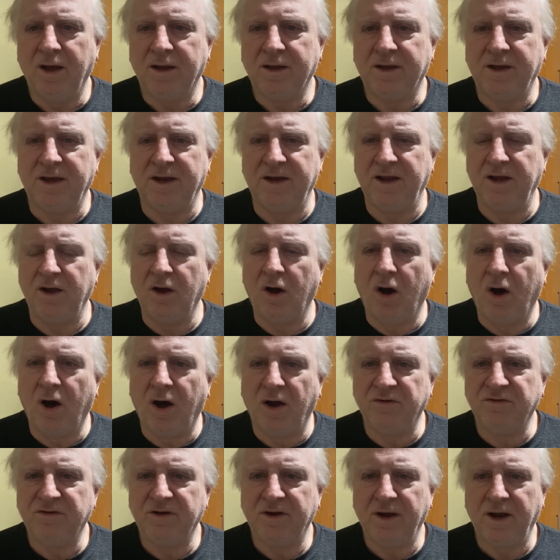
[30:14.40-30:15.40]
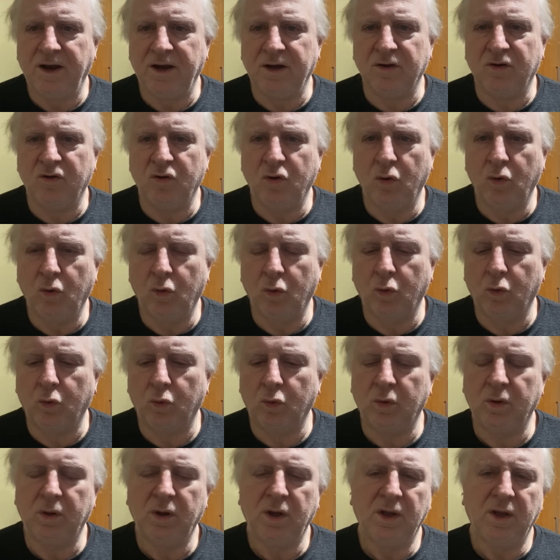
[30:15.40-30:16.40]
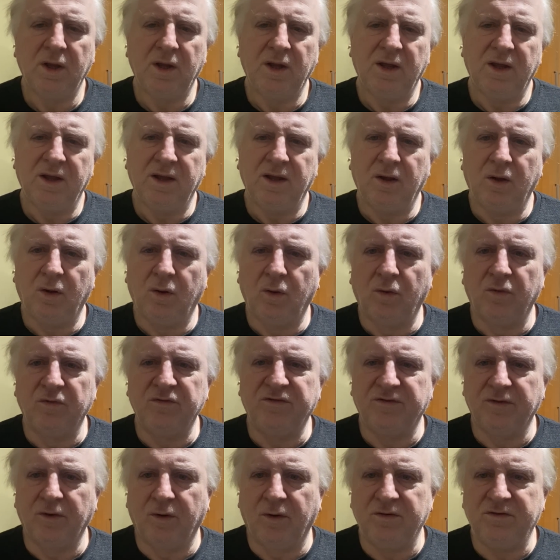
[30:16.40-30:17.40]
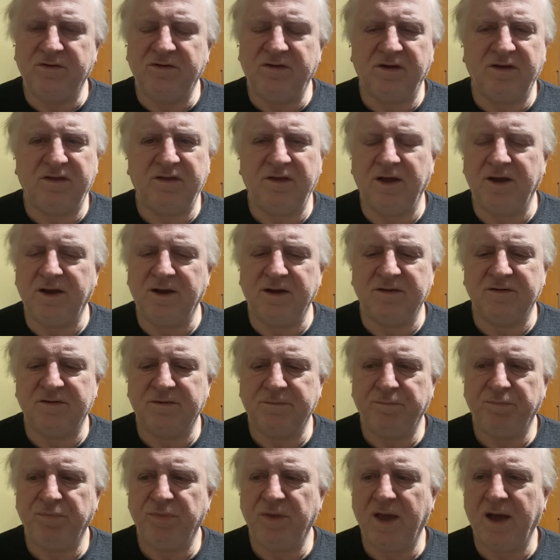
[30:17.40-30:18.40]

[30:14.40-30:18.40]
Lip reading: getting hot and cool, all sorts of things.